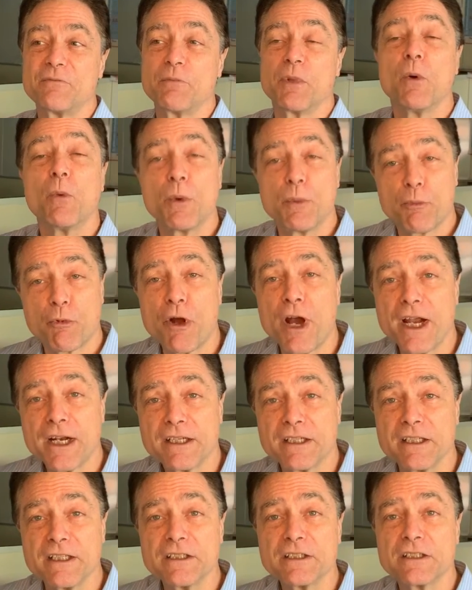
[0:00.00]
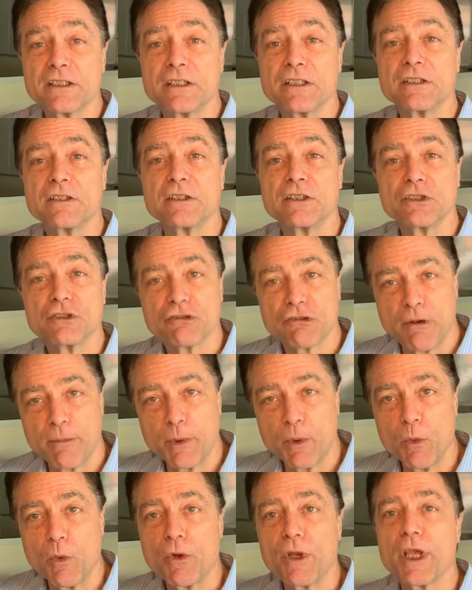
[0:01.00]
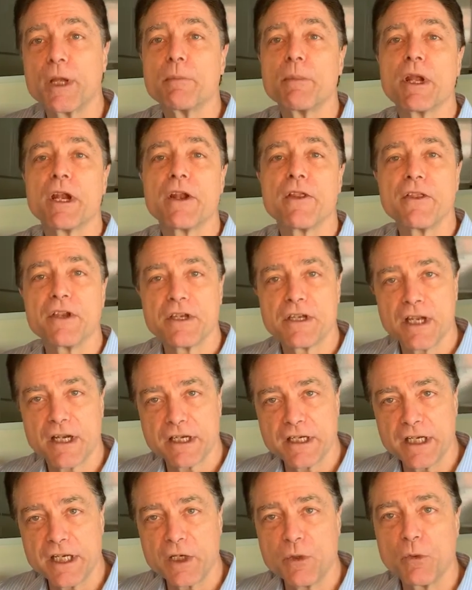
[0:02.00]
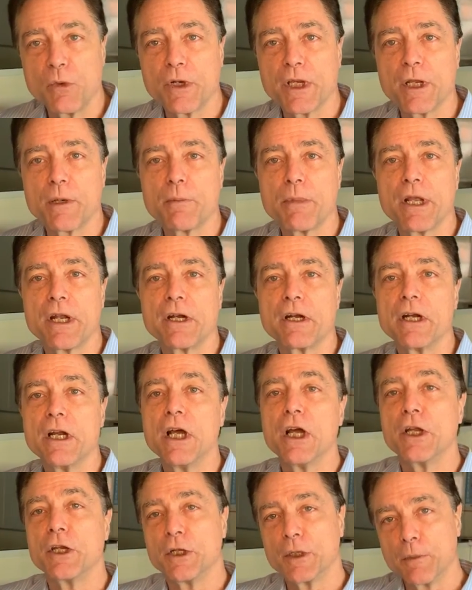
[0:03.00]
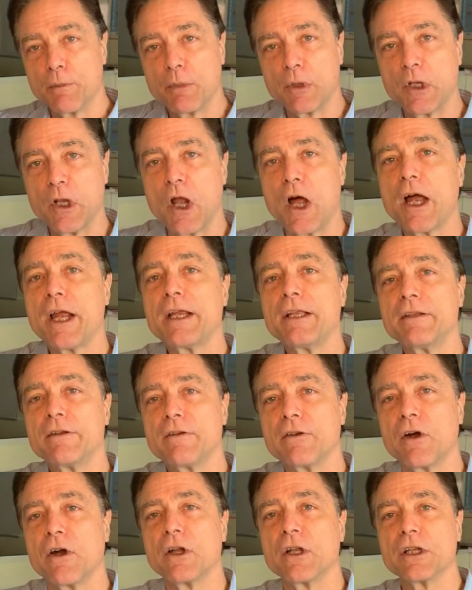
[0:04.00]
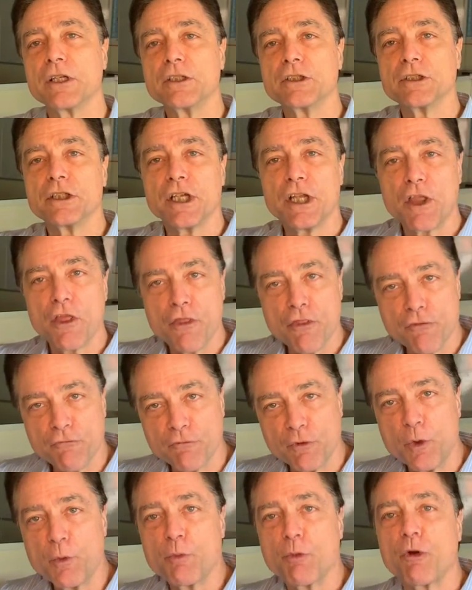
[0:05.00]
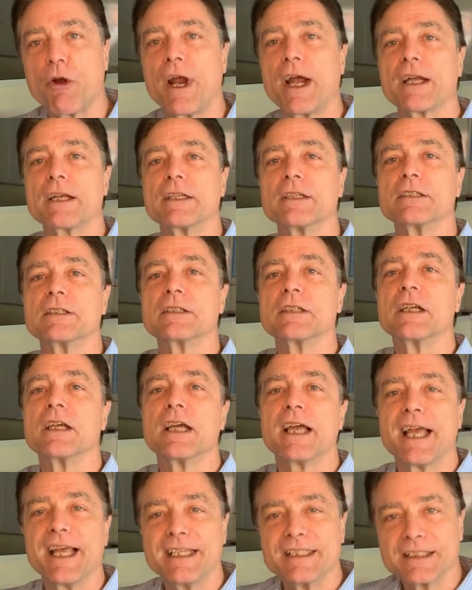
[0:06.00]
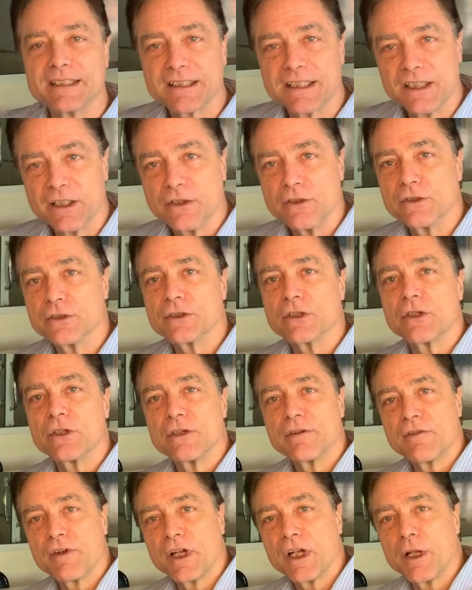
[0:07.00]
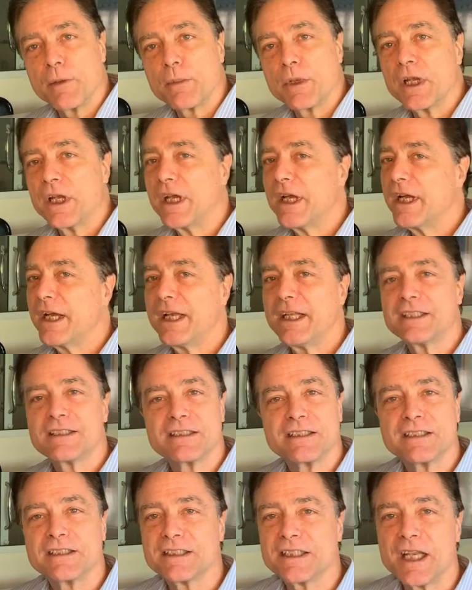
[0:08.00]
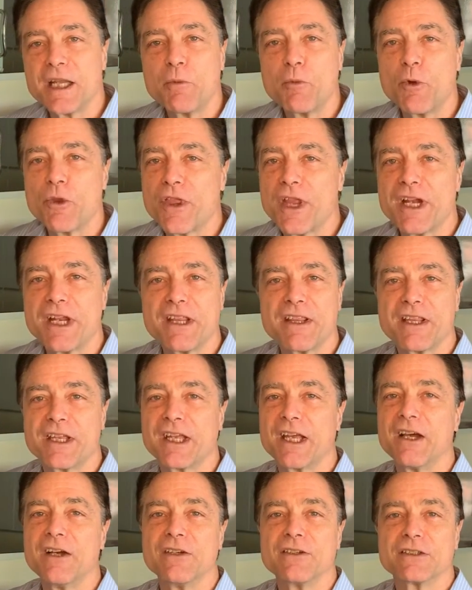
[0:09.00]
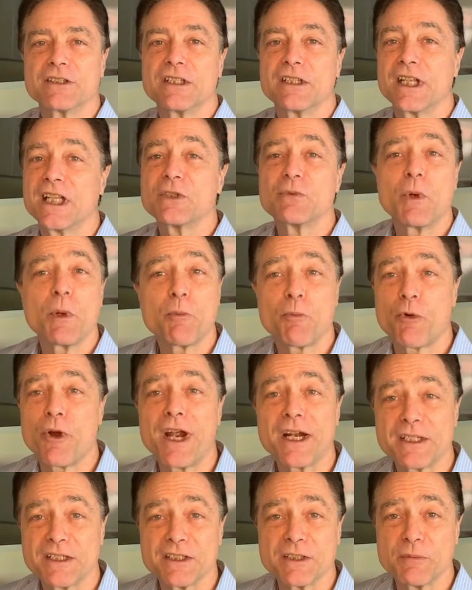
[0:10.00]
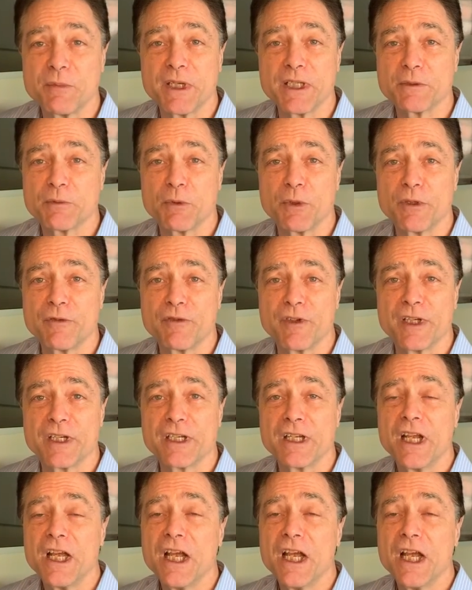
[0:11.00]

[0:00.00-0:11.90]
But with practice, the strumming will get better, the technique will get better. You're applying the knowledge through practice, and skills are developed. It's the same with anything else. That's why practice makes perfect.